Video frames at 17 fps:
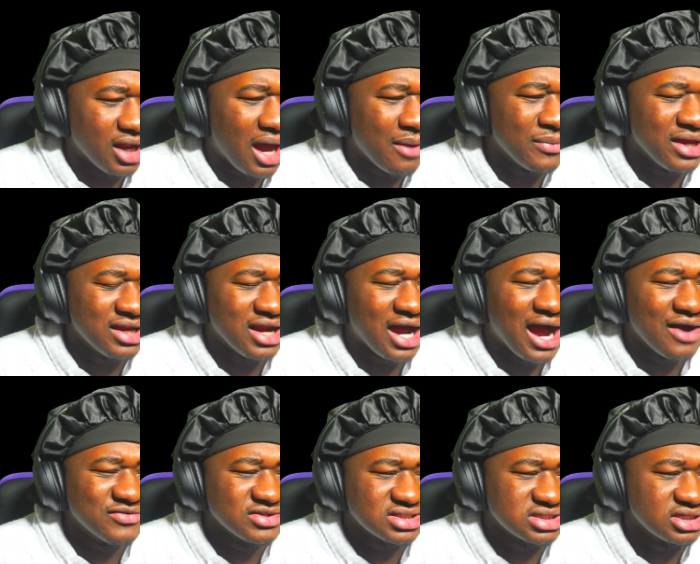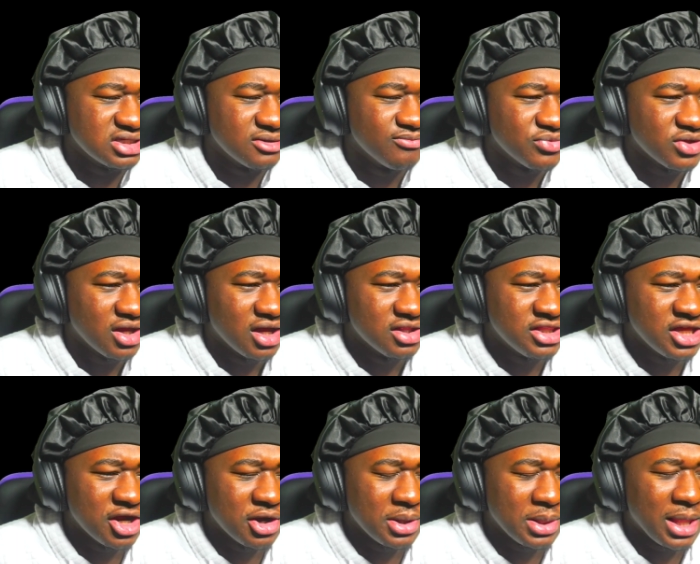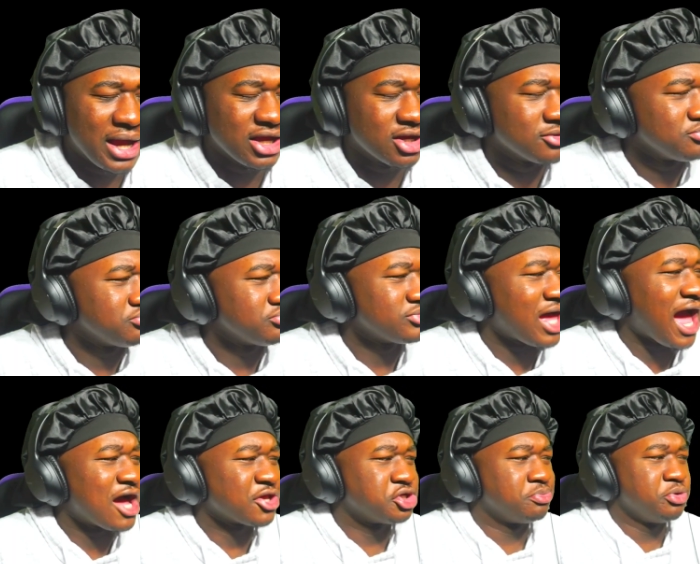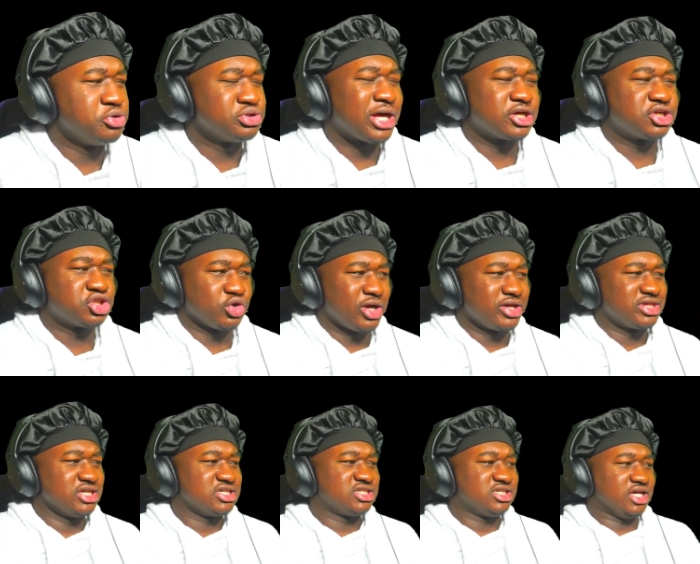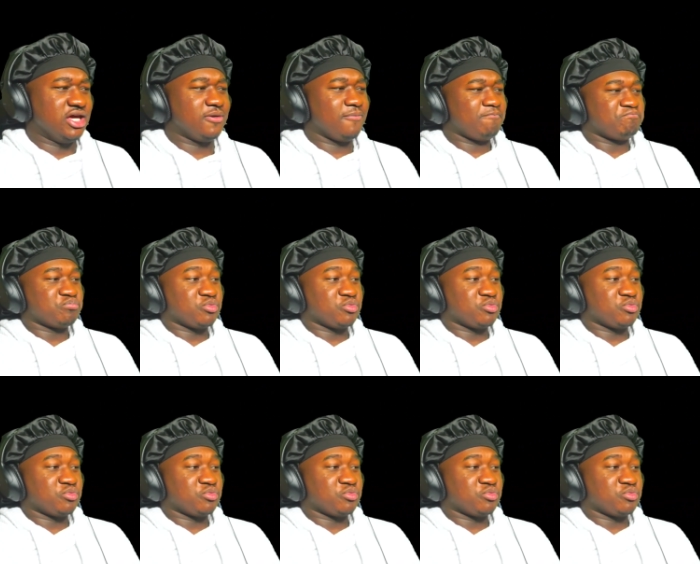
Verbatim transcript: I mean, obviously, they're like attributes like strength and shit.